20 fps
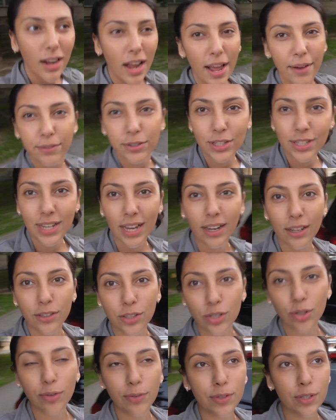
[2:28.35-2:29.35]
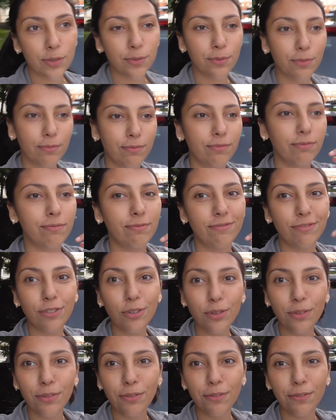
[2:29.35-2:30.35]
Every second roof is
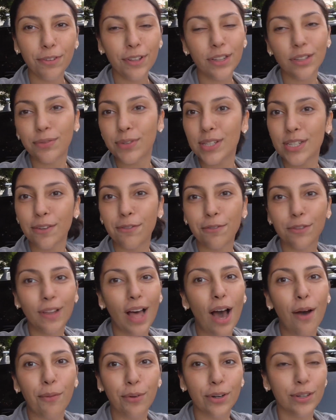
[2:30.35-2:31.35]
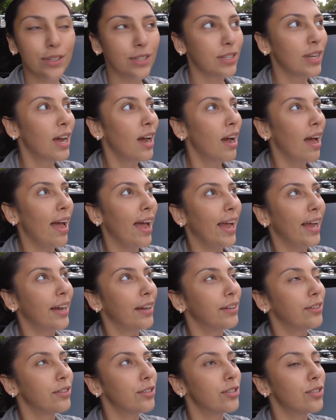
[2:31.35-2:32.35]
full, filled with the flowers
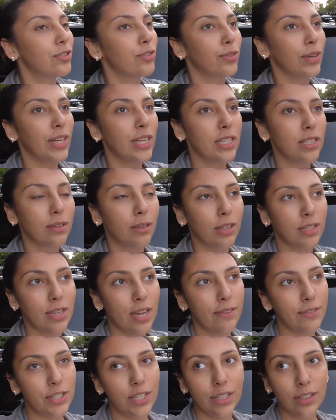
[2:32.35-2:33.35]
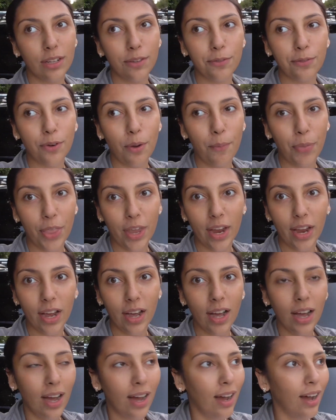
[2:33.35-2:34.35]
and trees, because I've seen it from
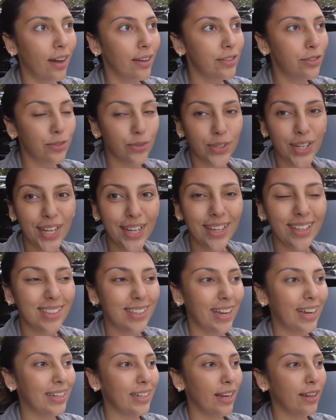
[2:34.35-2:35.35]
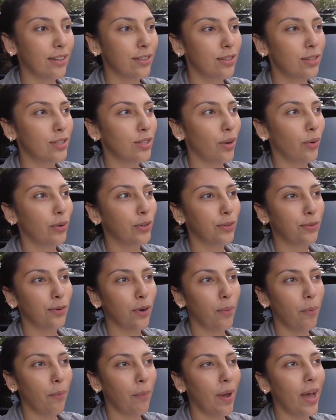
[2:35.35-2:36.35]
the street and I saw it
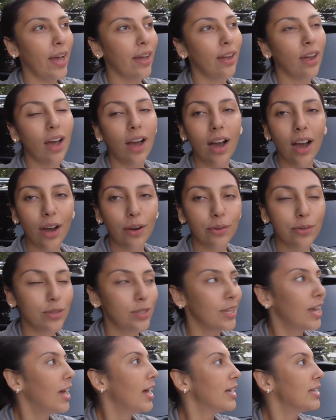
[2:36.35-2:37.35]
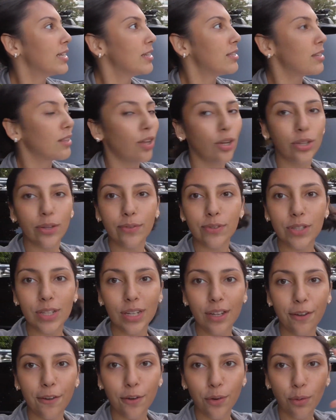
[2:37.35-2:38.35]
from my house, that a lot of
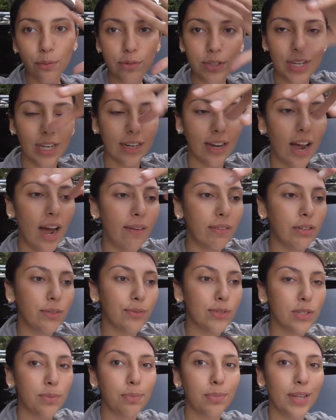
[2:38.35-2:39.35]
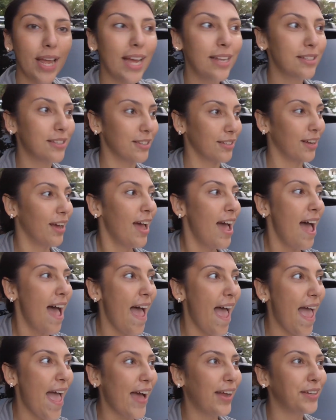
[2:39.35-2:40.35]
the roofs are covered with plants,
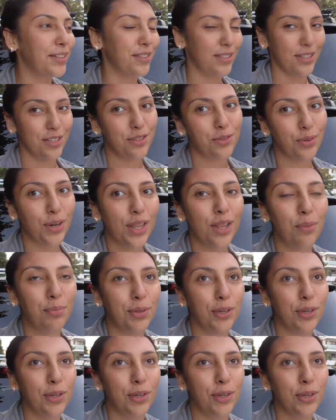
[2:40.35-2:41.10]
and that's really